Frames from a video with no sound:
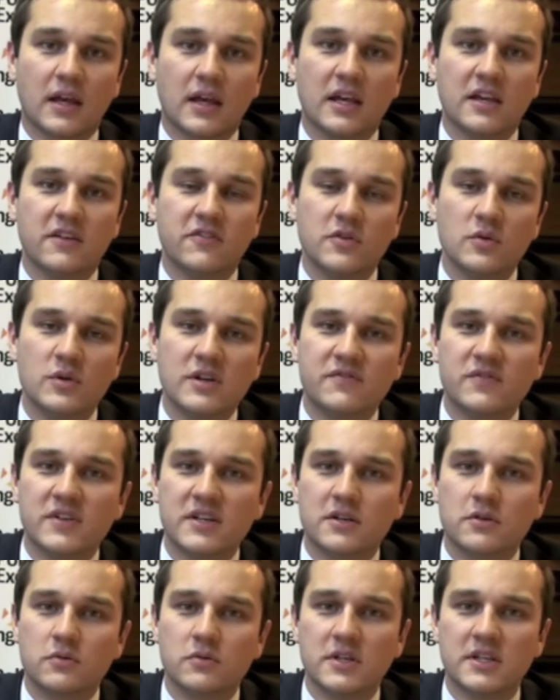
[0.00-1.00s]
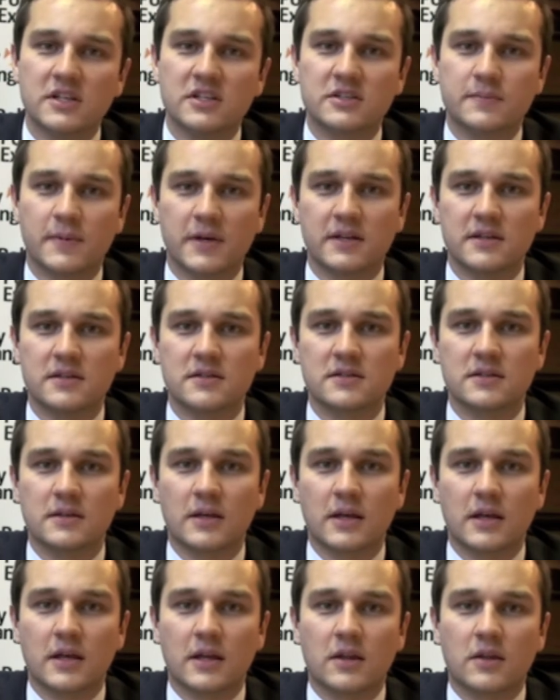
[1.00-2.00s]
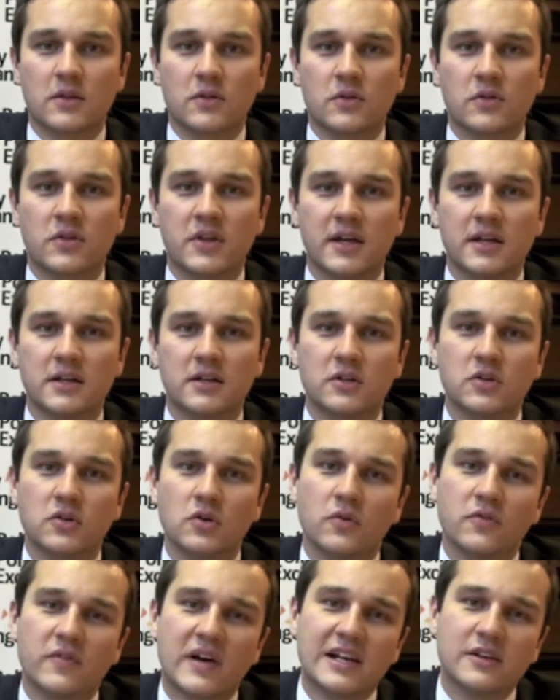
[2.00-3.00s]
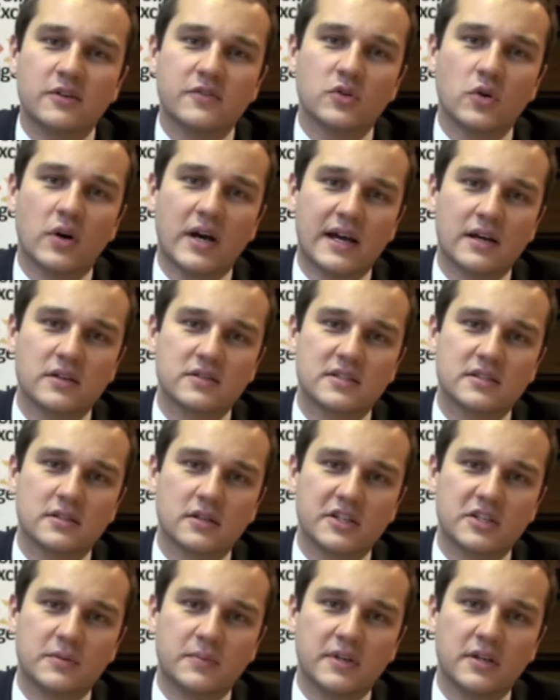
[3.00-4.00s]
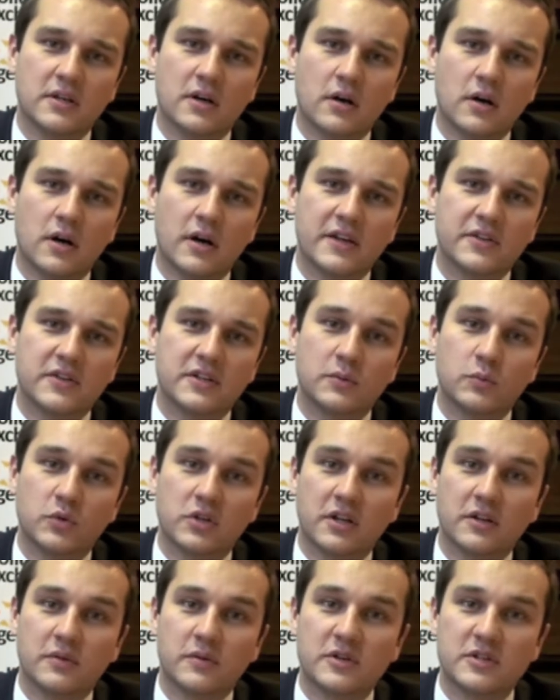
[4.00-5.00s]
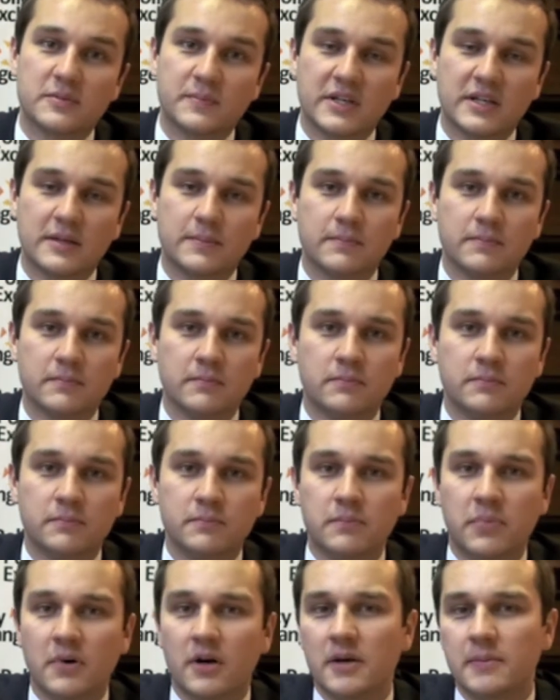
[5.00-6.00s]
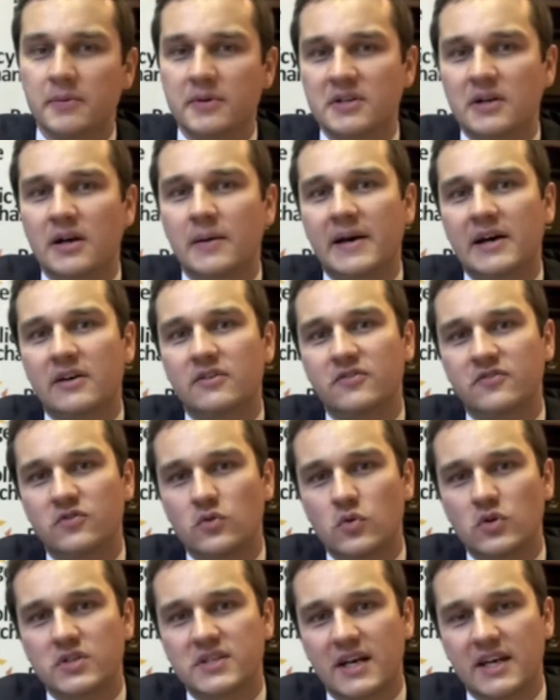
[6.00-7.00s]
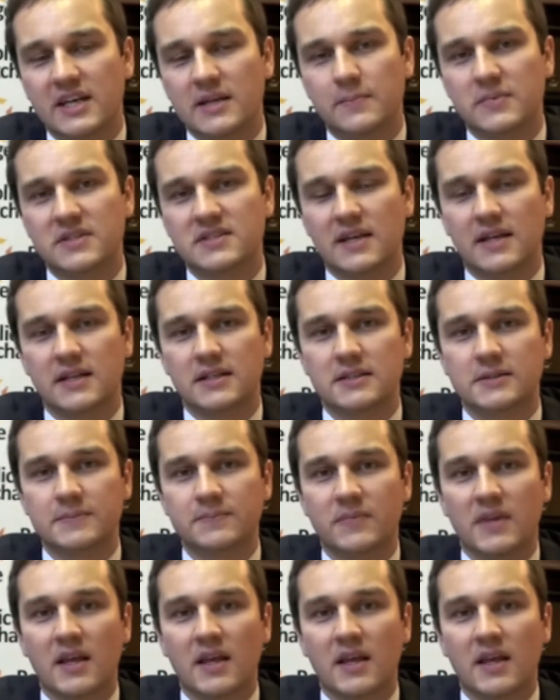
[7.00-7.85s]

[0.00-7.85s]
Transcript: If you live near green space, then your value of your house is likely to be higher than it would otherwise be, by about 4 to 8%.